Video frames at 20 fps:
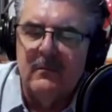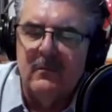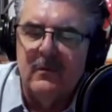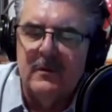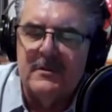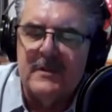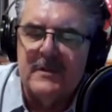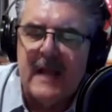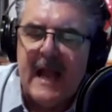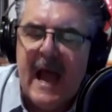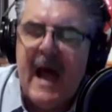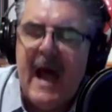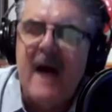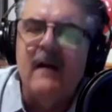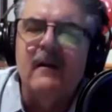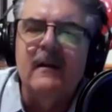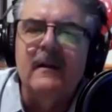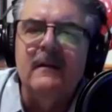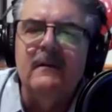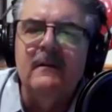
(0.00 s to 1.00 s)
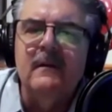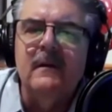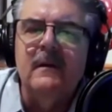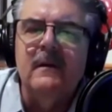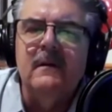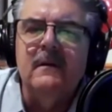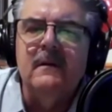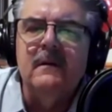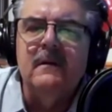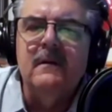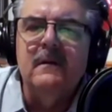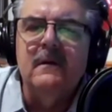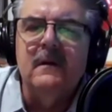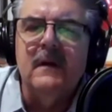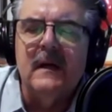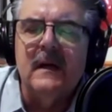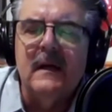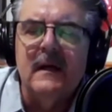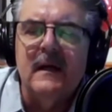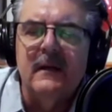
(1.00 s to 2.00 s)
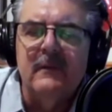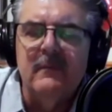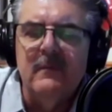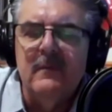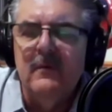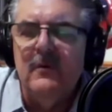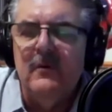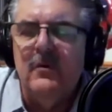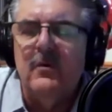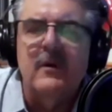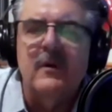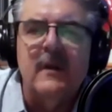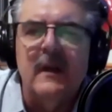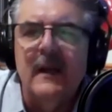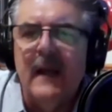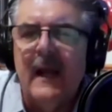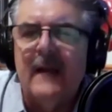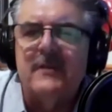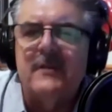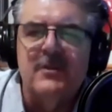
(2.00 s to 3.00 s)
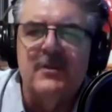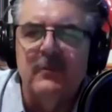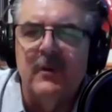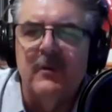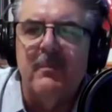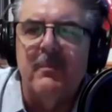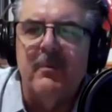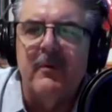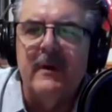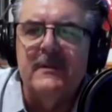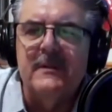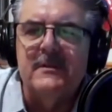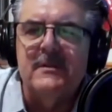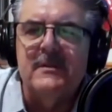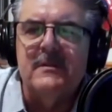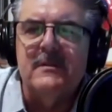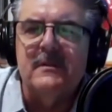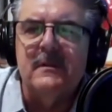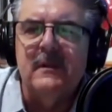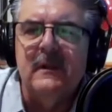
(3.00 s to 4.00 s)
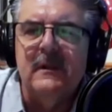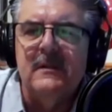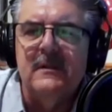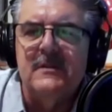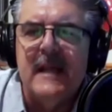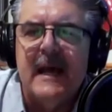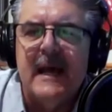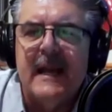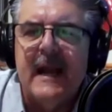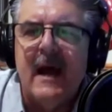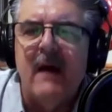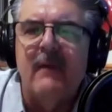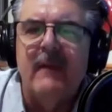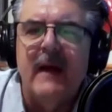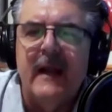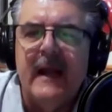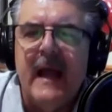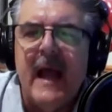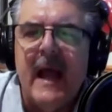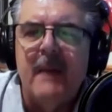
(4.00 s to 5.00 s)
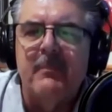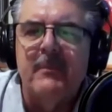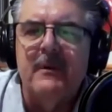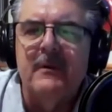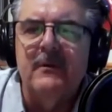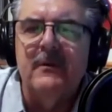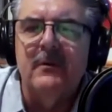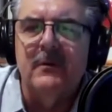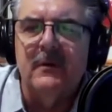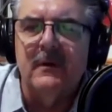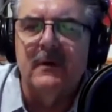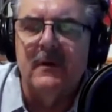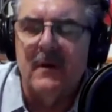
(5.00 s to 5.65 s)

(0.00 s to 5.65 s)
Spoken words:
Was Alan your connection with Prince? Is that how that happened? Or